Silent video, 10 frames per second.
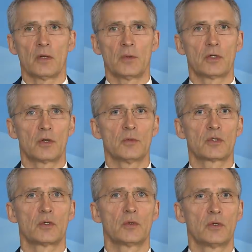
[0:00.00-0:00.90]
When it
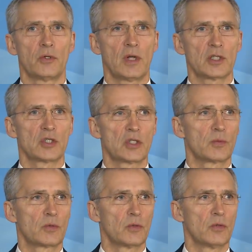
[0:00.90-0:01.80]
comes to the
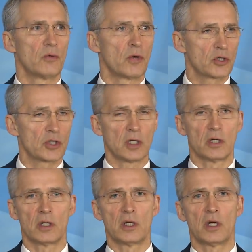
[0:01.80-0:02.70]
relationship to Russia,
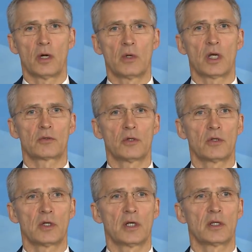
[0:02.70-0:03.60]
I would like to
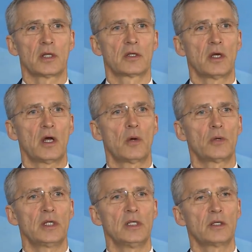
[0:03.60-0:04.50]
underline that
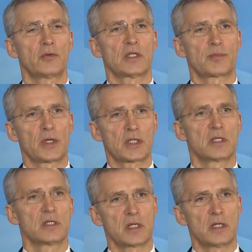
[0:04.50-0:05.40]
our increased
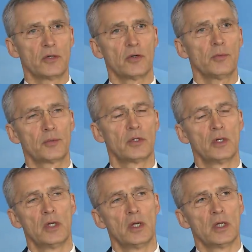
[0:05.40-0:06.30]
presence in Europe
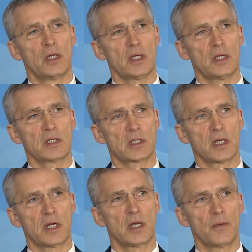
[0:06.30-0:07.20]
is
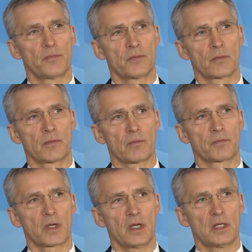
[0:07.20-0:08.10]

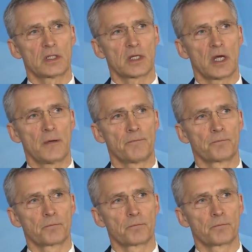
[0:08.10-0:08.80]
a